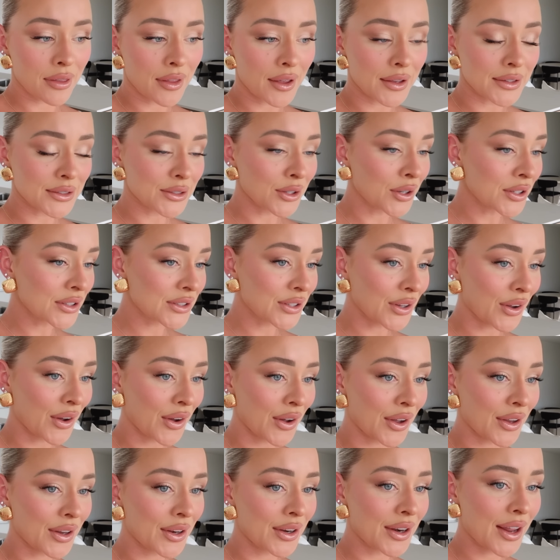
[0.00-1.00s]
There's lots
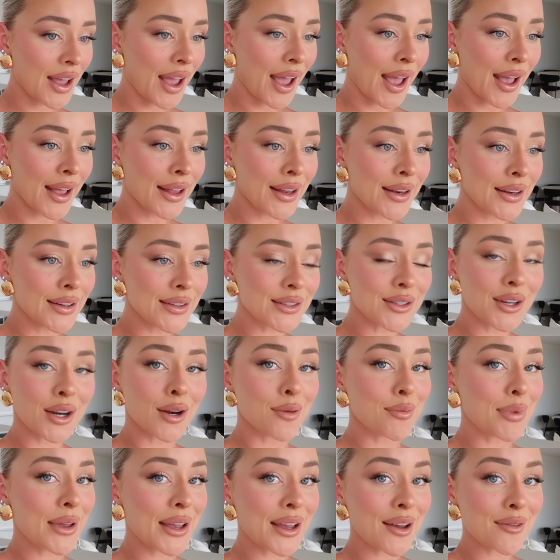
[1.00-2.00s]
on and it's
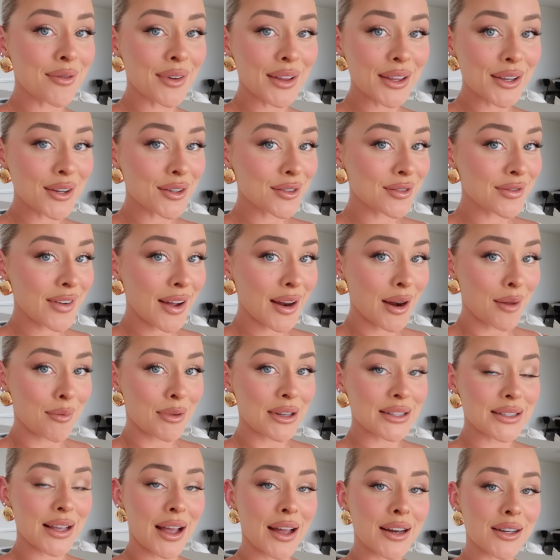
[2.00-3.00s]
gonna be really good fun. I'm
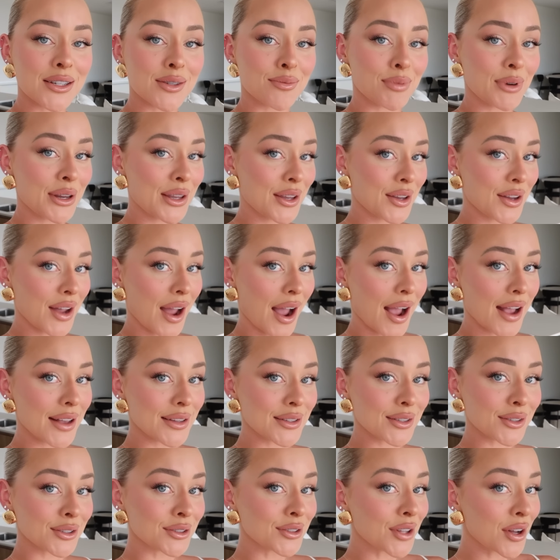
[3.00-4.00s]
excited to bring you
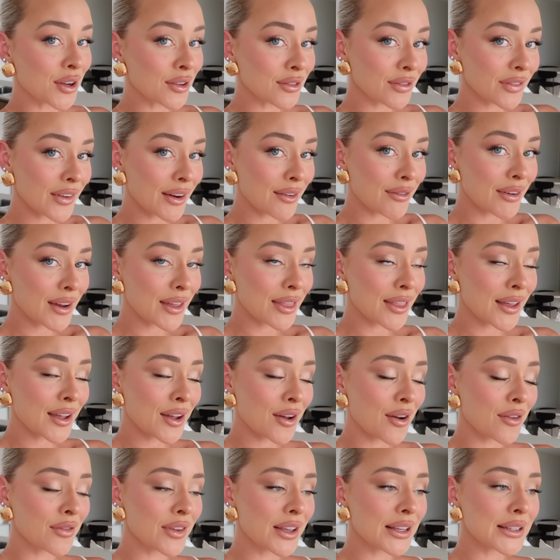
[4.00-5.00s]
guys along for
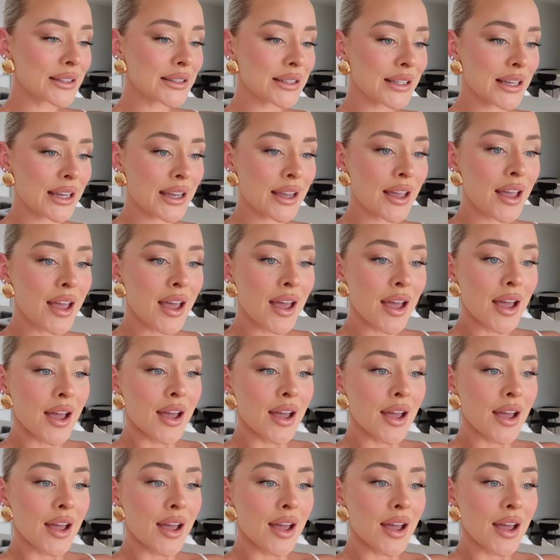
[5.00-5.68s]
everything, obviously.